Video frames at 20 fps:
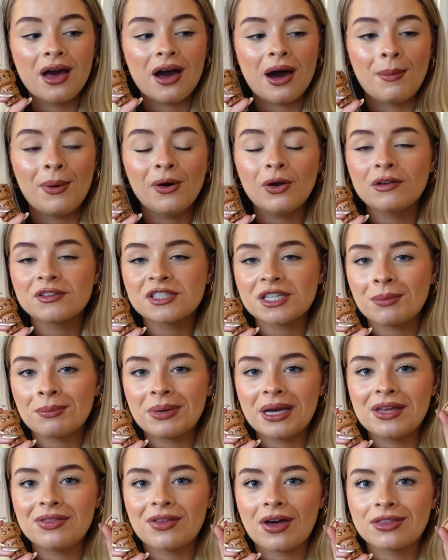a bottle of
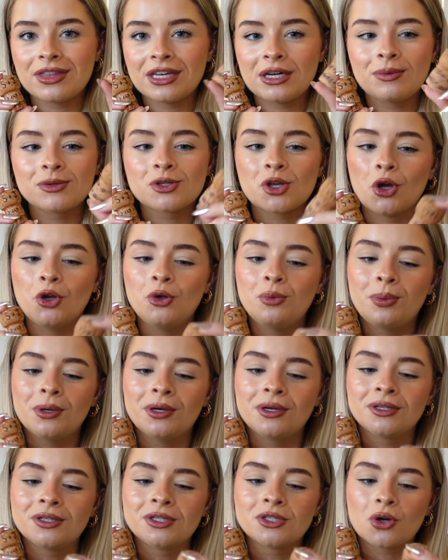champagne that I think was
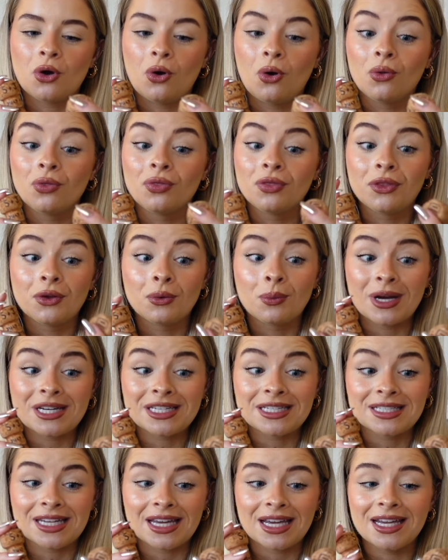opened on the
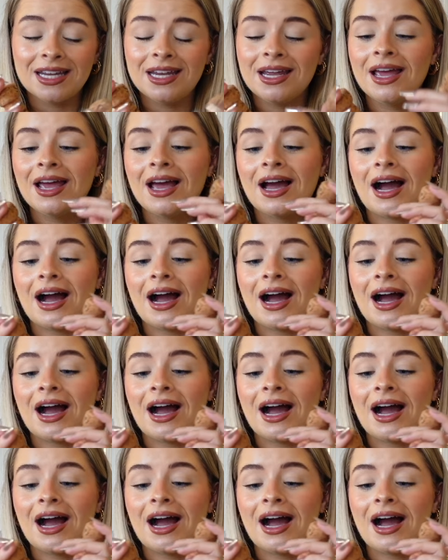wedding day.